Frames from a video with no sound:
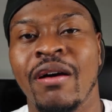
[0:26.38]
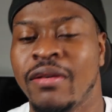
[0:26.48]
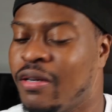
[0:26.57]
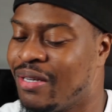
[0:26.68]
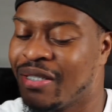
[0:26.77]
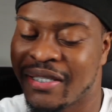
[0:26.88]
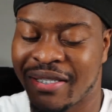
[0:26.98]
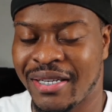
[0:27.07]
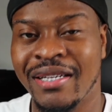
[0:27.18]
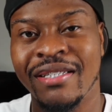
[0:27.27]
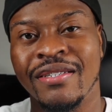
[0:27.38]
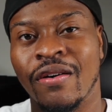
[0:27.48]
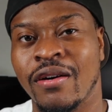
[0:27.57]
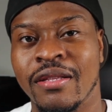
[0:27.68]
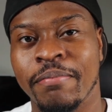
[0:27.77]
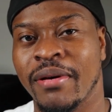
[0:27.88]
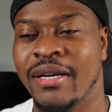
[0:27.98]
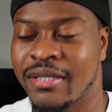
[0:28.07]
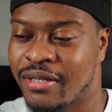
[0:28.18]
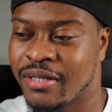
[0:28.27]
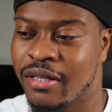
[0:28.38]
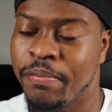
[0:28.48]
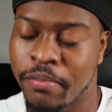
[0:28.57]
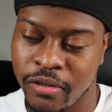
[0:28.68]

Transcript: I don't know, it's just these are the best. The slip